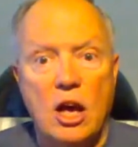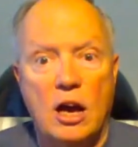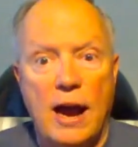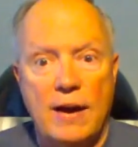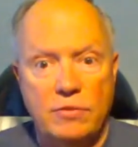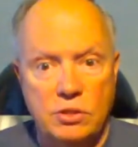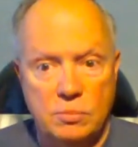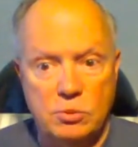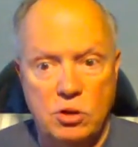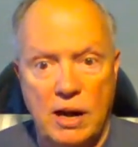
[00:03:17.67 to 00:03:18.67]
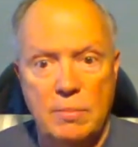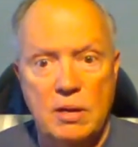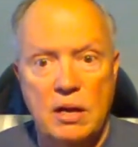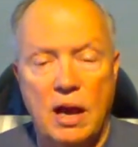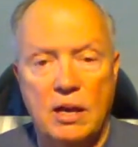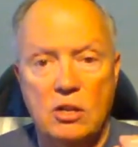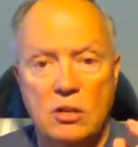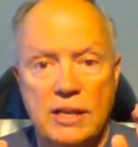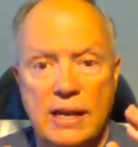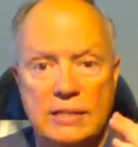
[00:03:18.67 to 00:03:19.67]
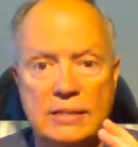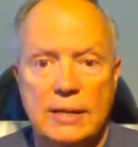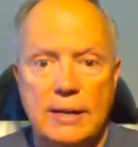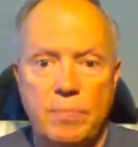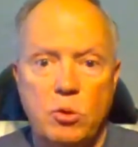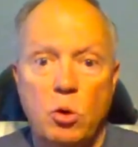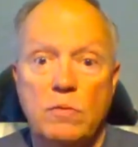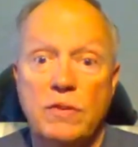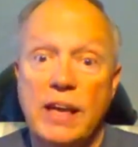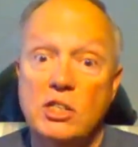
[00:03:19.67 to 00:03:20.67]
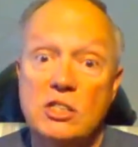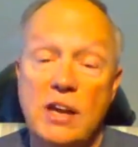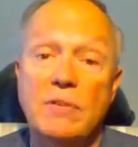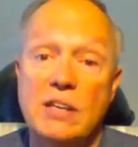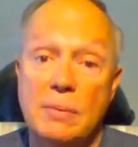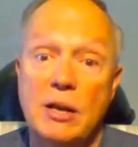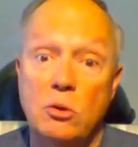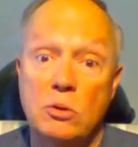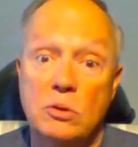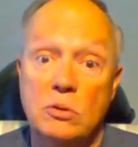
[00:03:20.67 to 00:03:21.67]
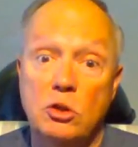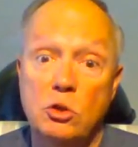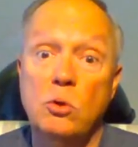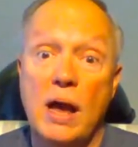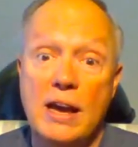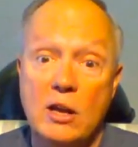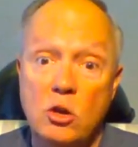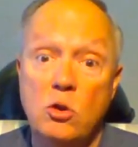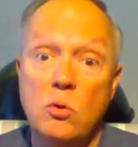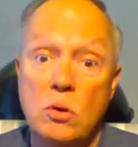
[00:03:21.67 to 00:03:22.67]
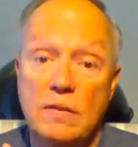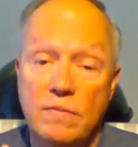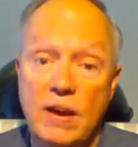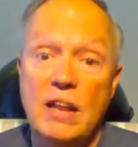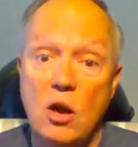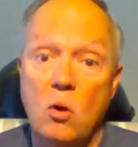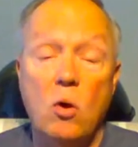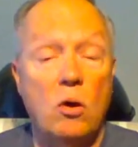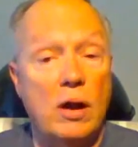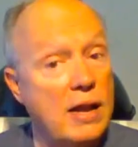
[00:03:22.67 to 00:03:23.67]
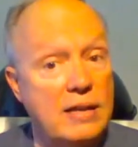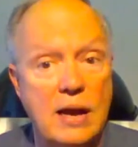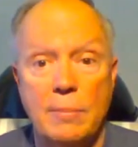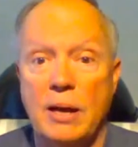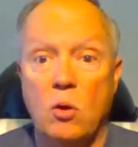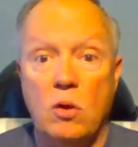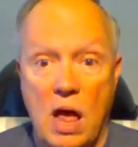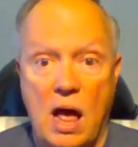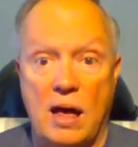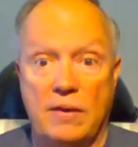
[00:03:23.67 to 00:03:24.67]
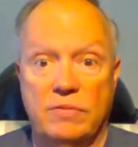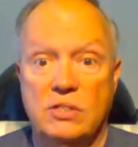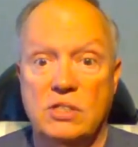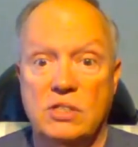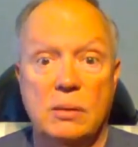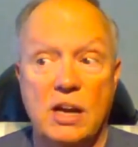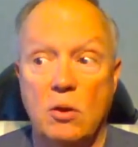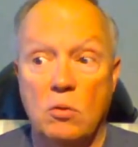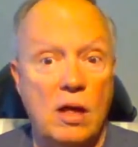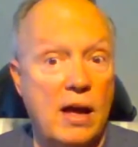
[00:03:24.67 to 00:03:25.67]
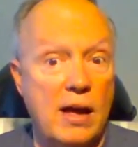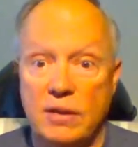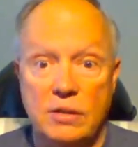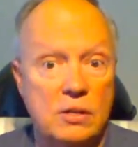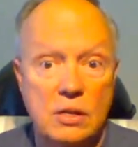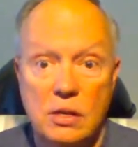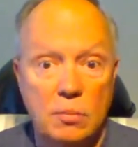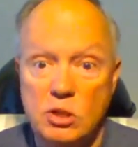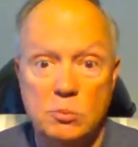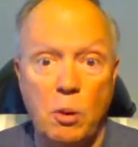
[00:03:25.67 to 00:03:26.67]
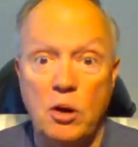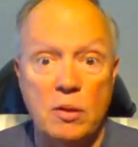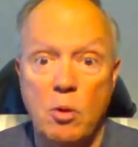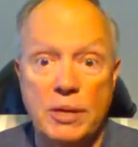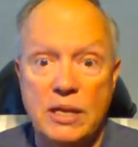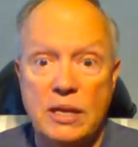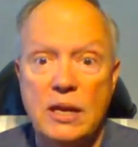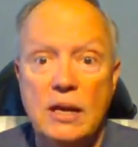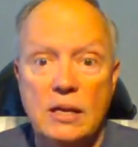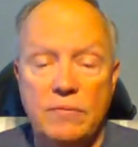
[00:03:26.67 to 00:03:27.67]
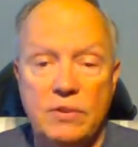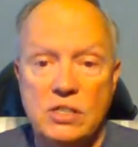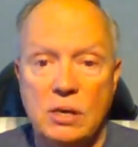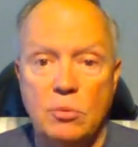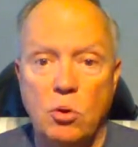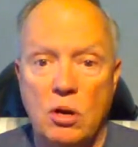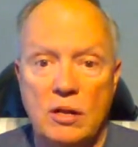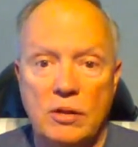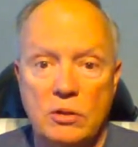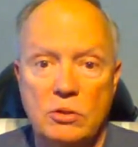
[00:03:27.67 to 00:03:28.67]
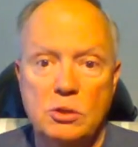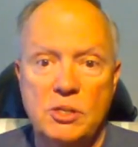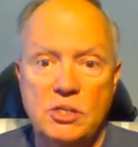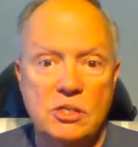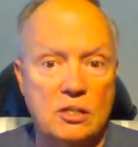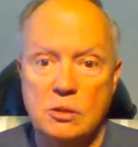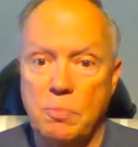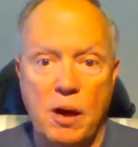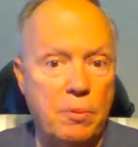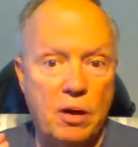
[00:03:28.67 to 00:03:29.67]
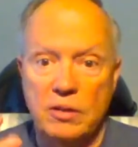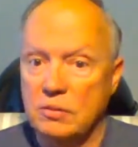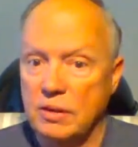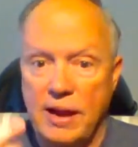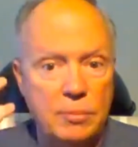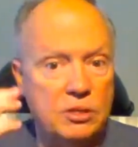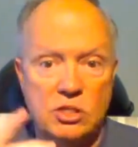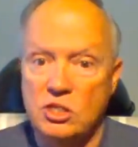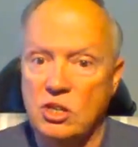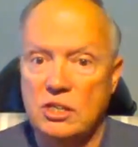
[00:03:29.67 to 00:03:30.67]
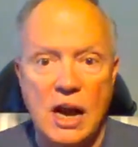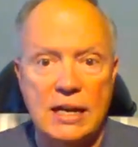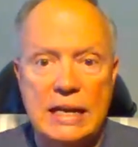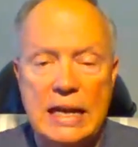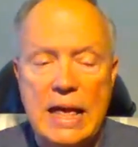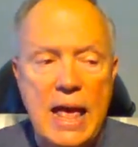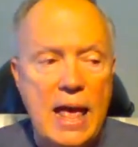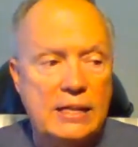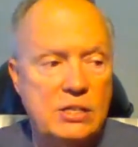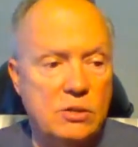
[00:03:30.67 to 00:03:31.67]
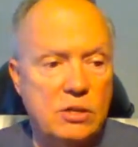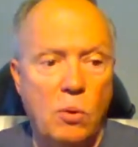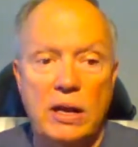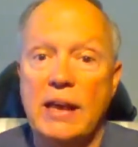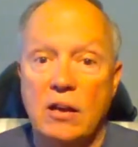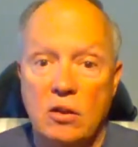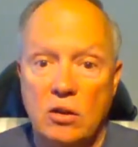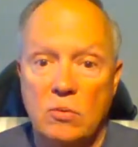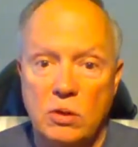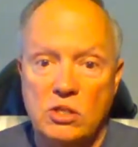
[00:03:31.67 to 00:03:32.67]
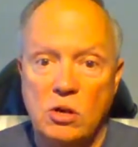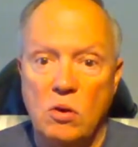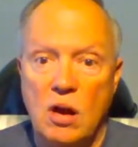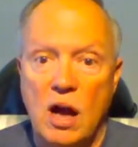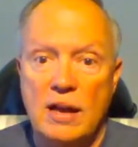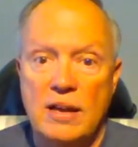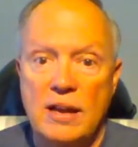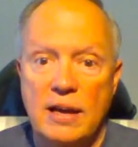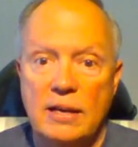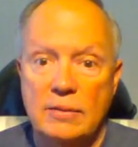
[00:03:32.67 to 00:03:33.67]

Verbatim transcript: after you subscribe, you'll get notifications every time I do a new video or anytime I go live. Sometimes I go live at a spur of the moment. If there's something going on in the cruise business, I'll just pop on the camera and just start talking. So you want to get an alert what's going on,